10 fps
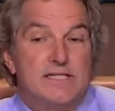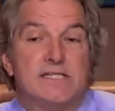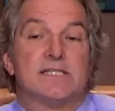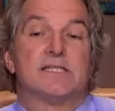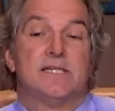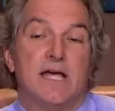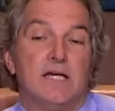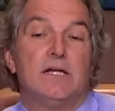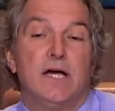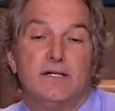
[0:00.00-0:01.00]
as the
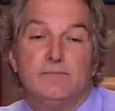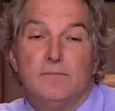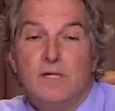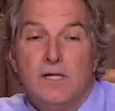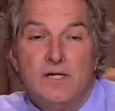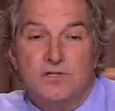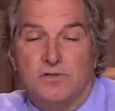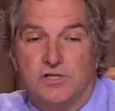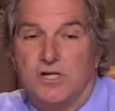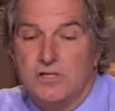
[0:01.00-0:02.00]
second item, so
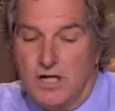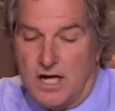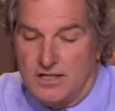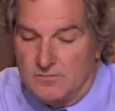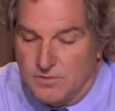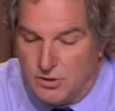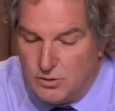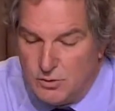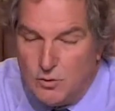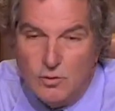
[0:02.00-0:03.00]
agenda item
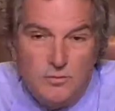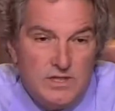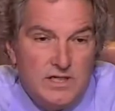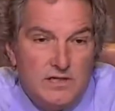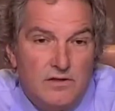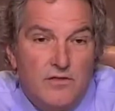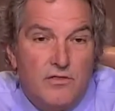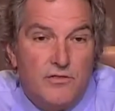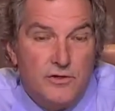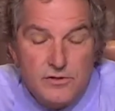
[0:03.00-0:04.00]
2 will be the
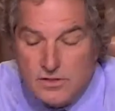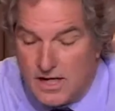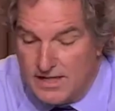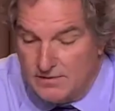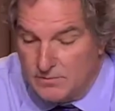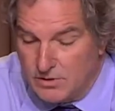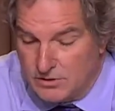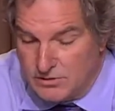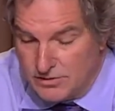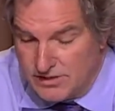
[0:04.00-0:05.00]
third item
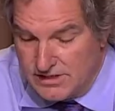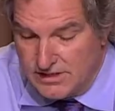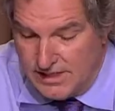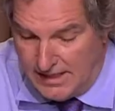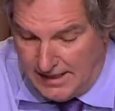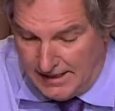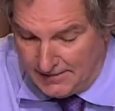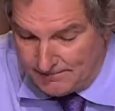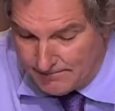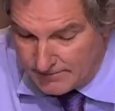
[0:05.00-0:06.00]
heard today.
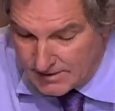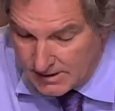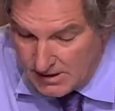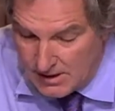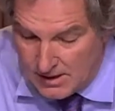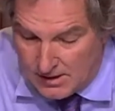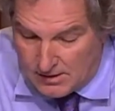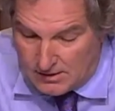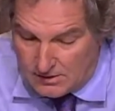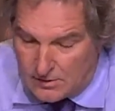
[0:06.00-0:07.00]

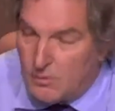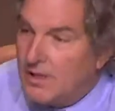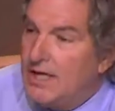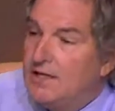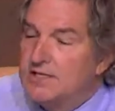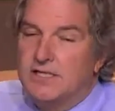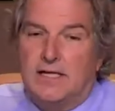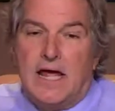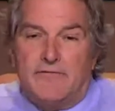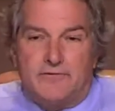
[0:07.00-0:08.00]
Okay, let's
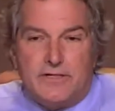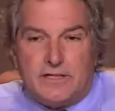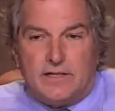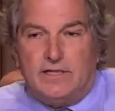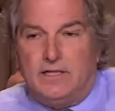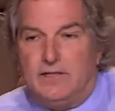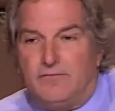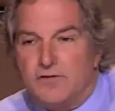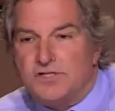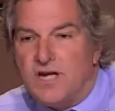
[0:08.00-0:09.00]
get after it. The
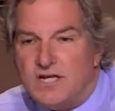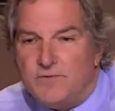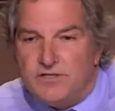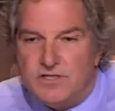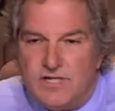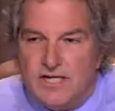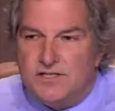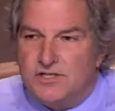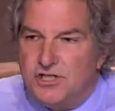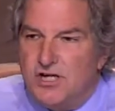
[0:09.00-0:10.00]
first item on
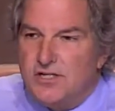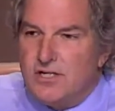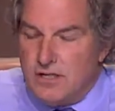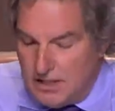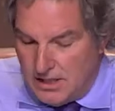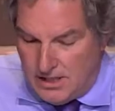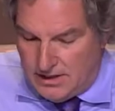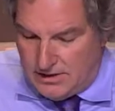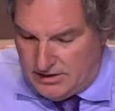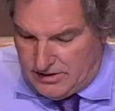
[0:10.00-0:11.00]
today's agenda
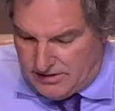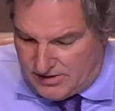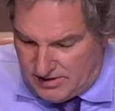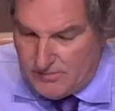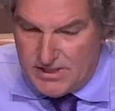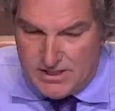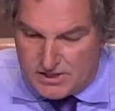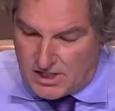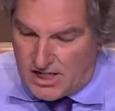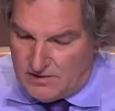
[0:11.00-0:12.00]
is the
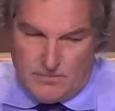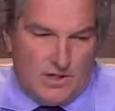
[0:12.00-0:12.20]
minutes, item